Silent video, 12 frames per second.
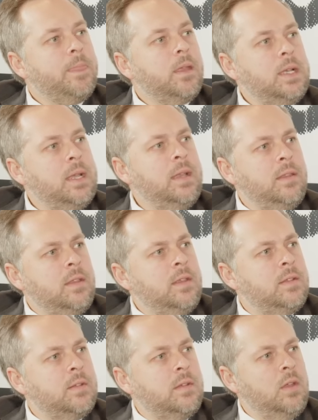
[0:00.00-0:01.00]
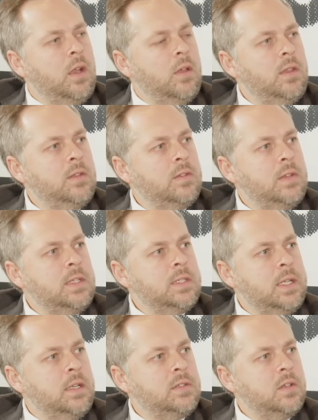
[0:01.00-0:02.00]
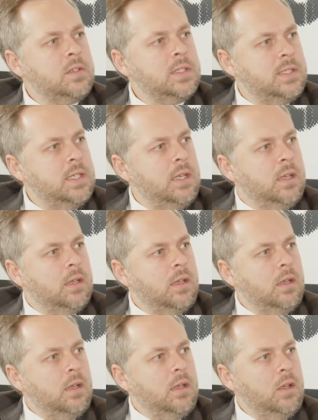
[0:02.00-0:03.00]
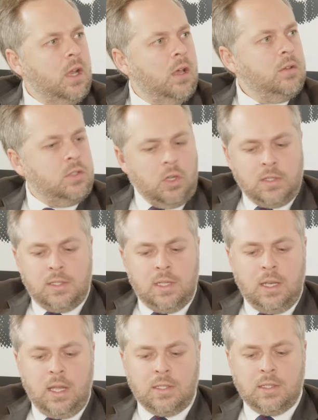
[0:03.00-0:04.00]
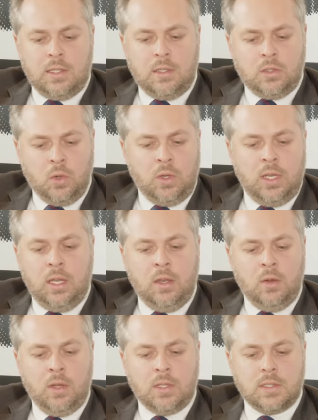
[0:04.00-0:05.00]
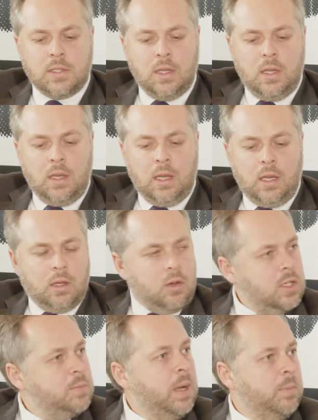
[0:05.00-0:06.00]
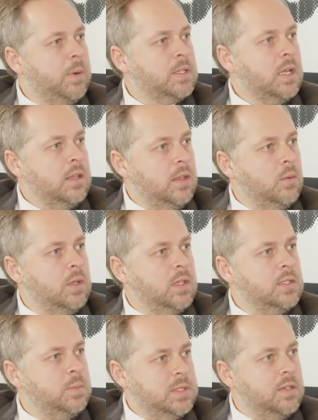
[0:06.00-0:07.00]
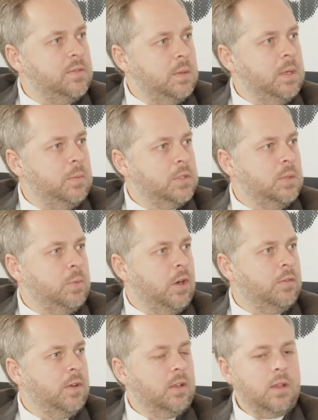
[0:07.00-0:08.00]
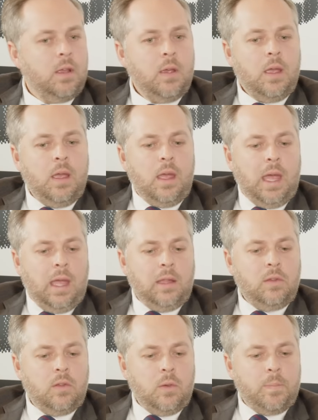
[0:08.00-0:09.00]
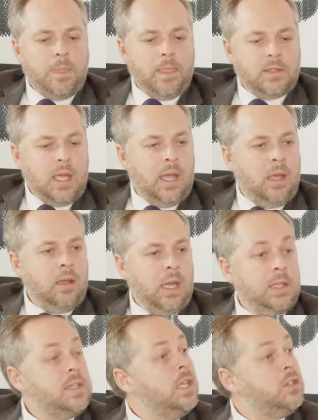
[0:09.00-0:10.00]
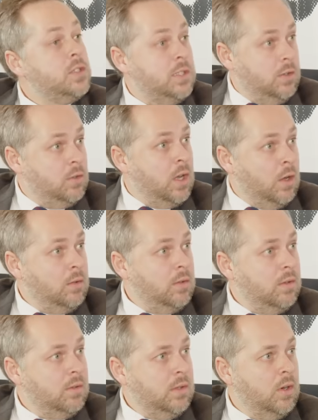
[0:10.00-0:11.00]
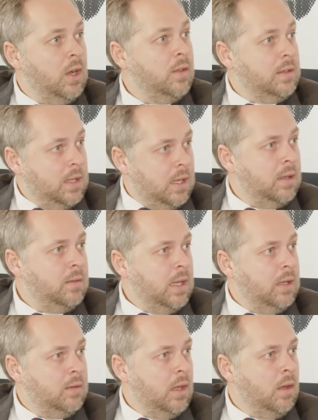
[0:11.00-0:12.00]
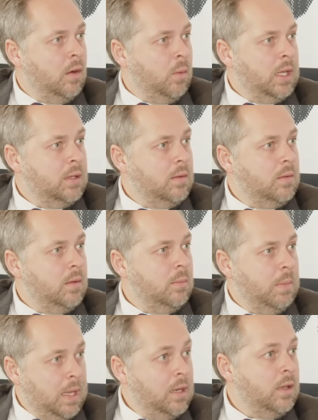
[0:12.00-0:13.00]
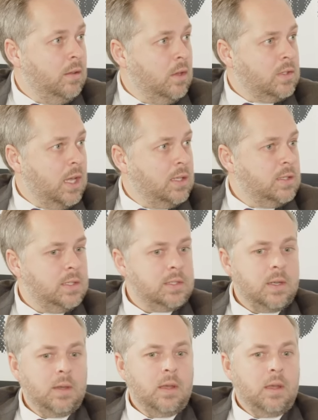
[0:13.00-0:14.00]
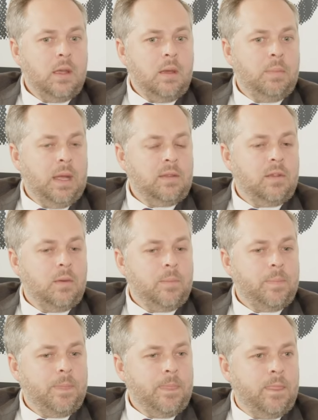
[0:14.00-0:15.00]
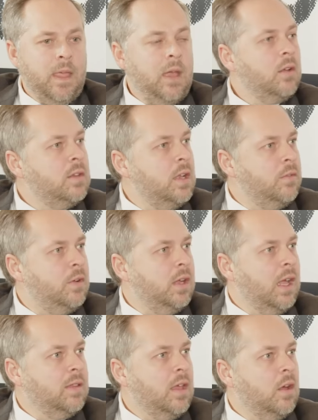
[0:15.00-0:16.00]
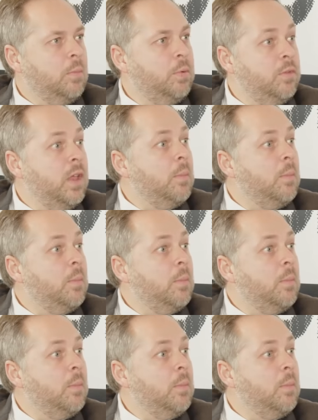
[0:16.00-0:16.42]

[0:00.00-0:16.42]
clearly these leaders are succeeding. You know, John Steenhuisen, Geordin Hill-Lewis, Chris Pappas, I think were the specific people she profiled. And saying, it's interesting to note, you know, that they are white men in those cases, but they are delivering and they are proving